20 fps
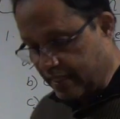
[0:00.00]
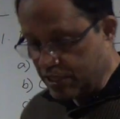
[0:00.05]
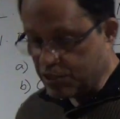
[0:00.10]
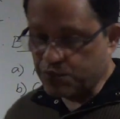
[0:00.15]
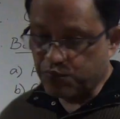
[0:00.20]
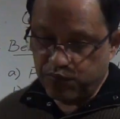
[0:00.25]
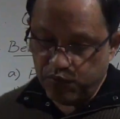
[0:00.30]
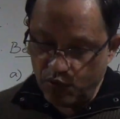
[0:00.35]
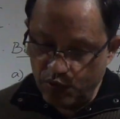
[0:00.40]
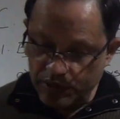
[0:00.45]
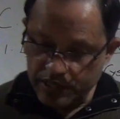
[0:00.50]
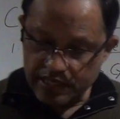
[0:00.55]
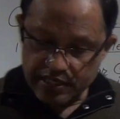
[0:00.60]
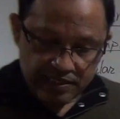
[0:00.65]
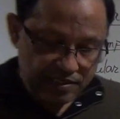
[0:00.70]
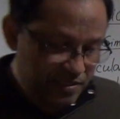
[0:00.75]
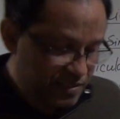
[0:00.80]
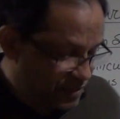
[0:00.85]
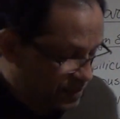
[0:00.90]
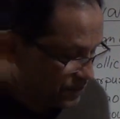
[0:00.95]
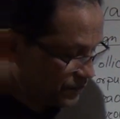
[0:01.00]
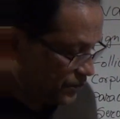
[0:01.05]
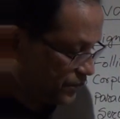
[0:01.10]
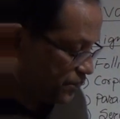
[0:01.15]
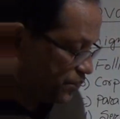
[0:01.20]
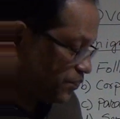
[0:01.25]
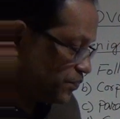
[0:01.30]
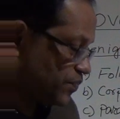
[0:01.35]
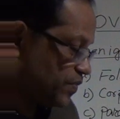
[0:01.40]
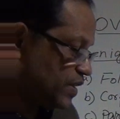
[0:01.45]
this fluid is
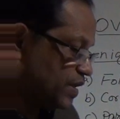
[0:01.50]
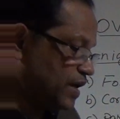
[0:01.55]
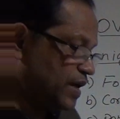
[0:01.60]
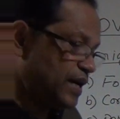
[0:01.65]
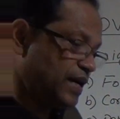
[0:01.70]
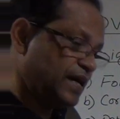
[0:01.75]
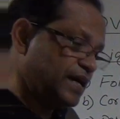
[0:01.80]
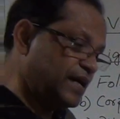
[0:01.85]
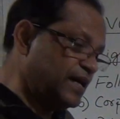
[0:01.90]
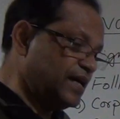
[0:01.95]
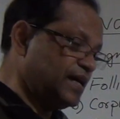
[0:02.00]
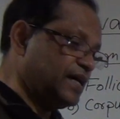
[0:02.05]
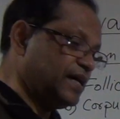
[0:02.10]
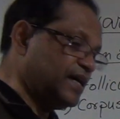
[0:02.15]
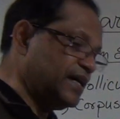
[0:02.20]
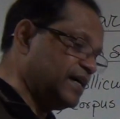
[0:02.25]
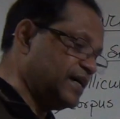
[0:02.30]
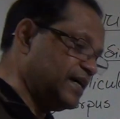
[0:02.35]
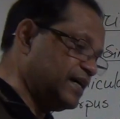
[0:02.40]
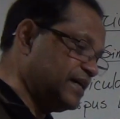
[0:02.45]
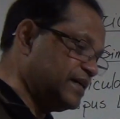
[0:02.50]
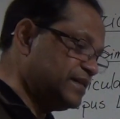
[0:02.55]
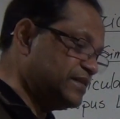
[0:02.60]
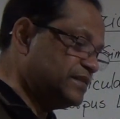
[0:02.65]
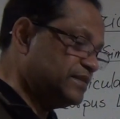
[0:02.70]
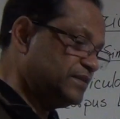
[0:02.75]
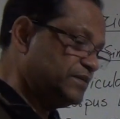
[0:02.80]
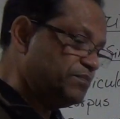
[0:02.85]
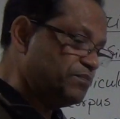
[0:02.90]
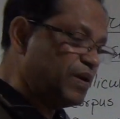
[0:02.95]

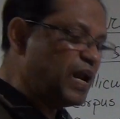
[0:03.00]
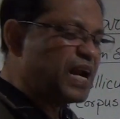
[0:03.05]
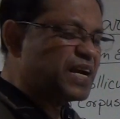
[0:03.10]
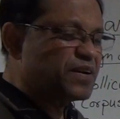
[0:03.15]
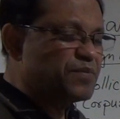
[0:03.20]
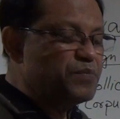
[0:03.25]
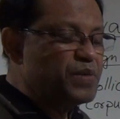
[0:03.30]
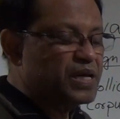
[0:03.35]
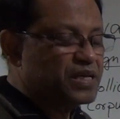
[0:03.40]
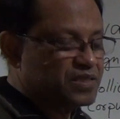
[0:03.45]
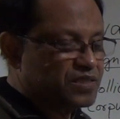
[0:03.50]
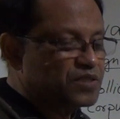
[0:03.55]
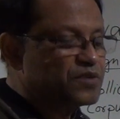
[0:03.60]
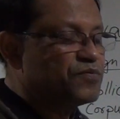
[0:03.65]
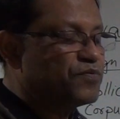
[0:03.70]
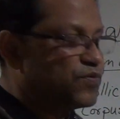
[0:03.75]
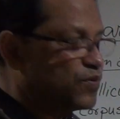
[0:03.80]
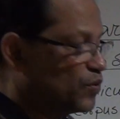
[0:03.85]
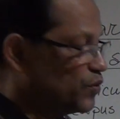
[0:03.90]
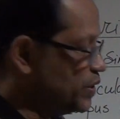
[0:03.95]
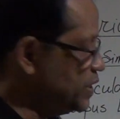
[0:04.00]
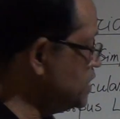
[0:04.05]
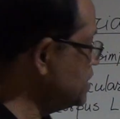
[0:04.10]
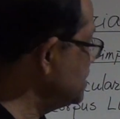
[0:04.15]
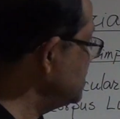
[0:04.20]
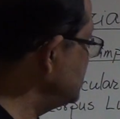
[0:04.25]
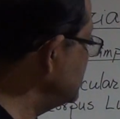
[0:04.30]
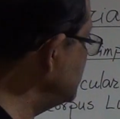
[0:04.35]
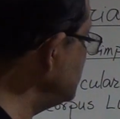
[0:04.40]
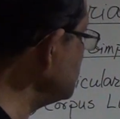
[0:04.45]
blood mixed fluid,
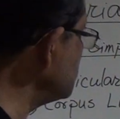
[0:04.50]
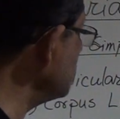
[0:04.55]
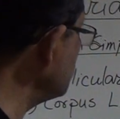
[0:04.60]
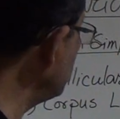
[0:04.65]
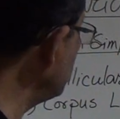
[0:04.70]
tissue